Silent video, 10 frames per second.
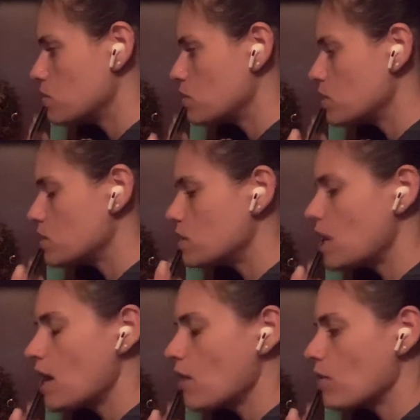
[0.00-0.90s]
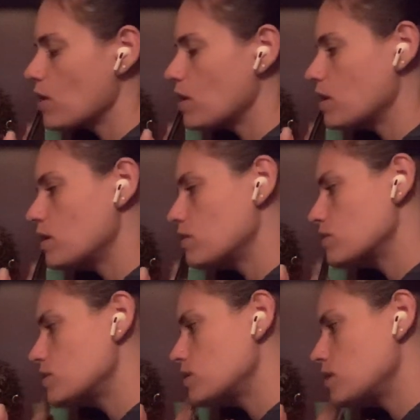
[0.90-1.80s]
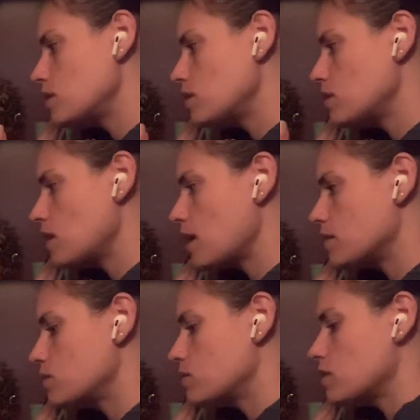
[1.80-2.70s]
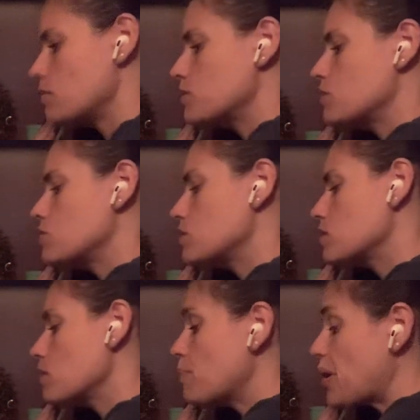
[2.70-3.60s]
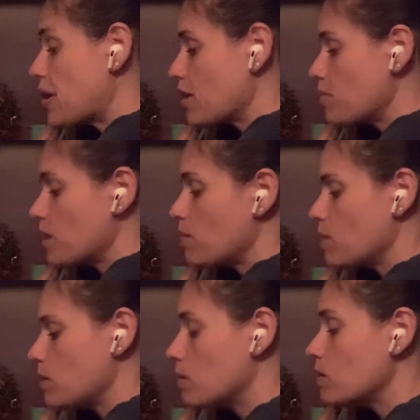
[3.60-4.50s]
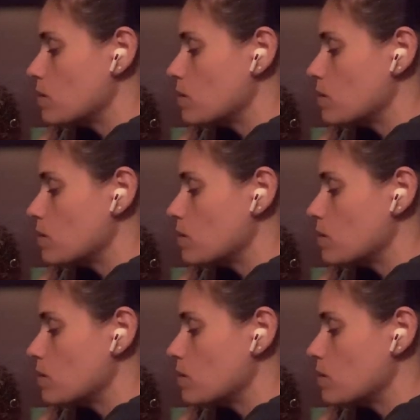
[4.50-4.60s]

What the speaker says: or just an area in your city that has those types of trees, like a park maybe,